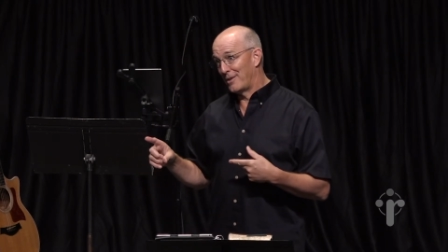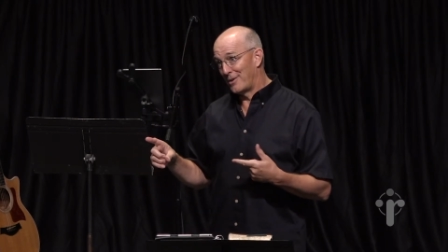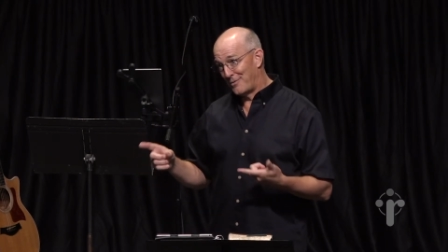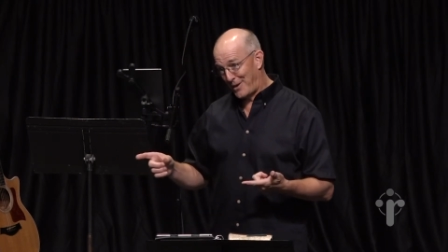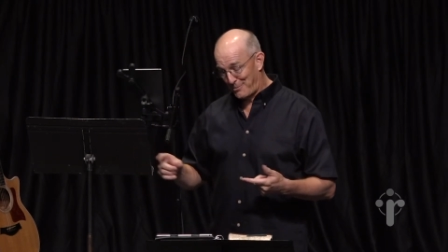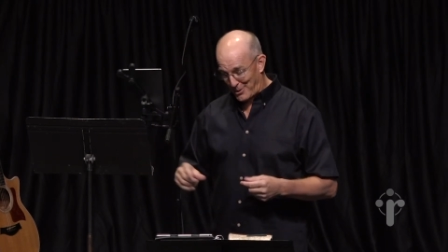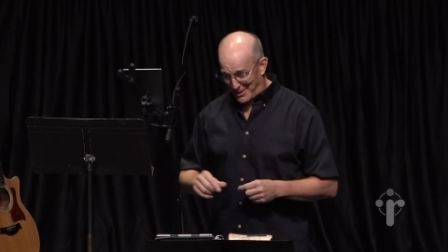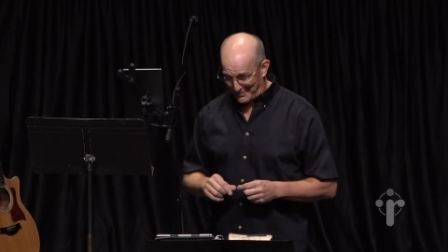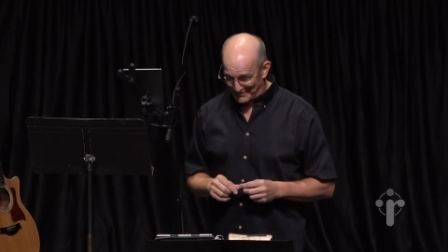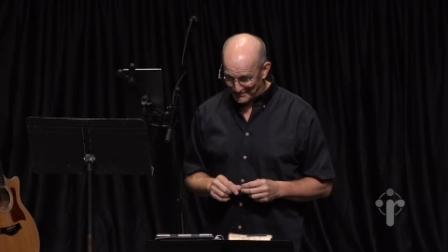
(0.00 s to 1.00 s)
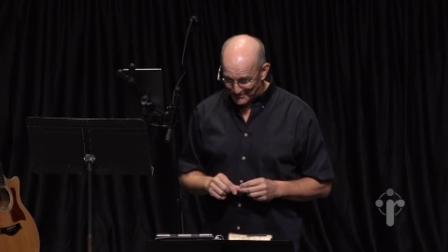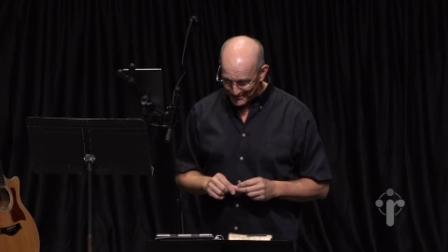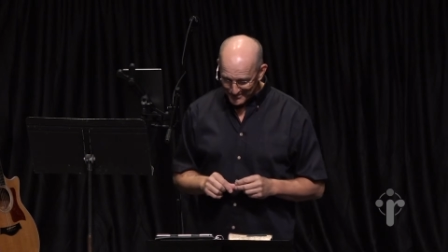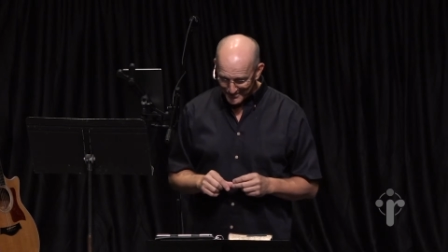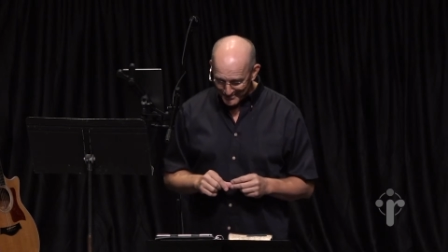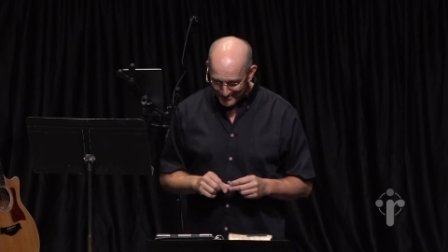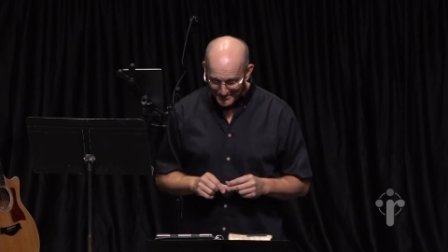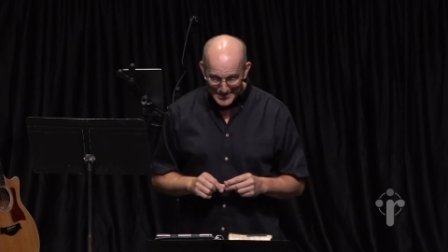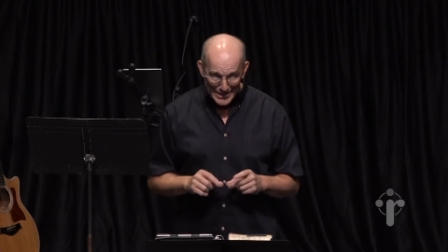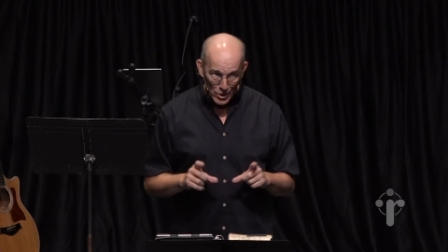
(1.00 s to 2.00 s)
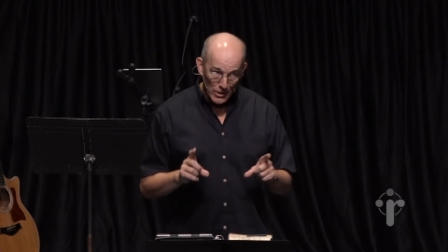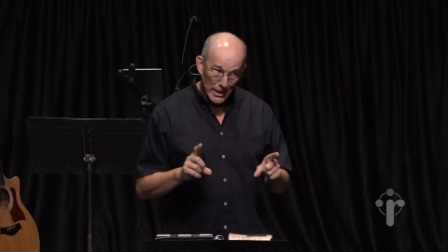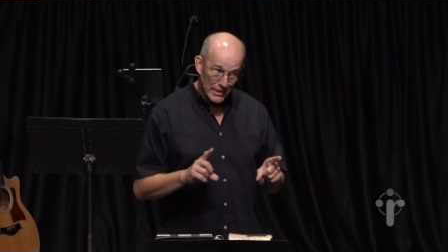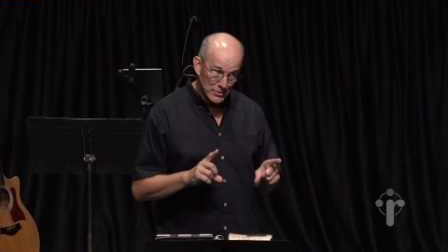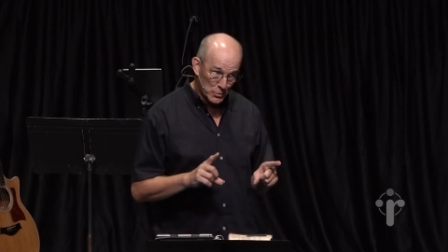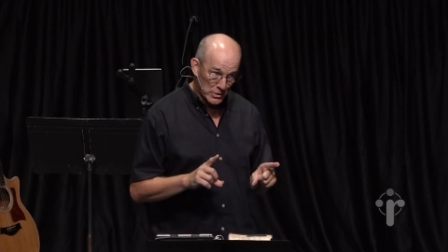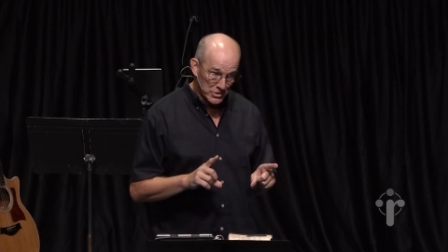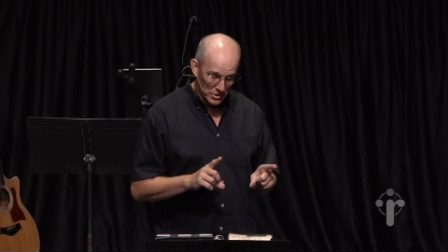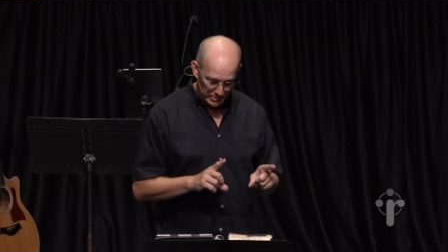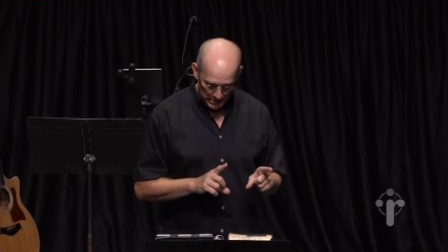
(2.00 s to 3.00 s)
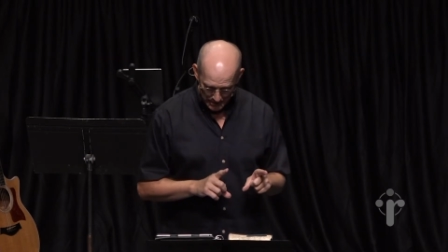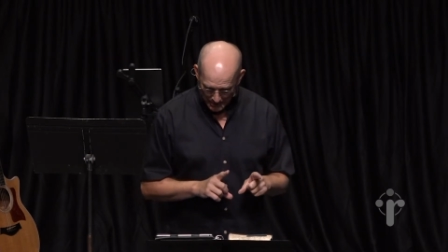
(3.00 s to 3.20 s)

of Abraham. And all I have is one sermon.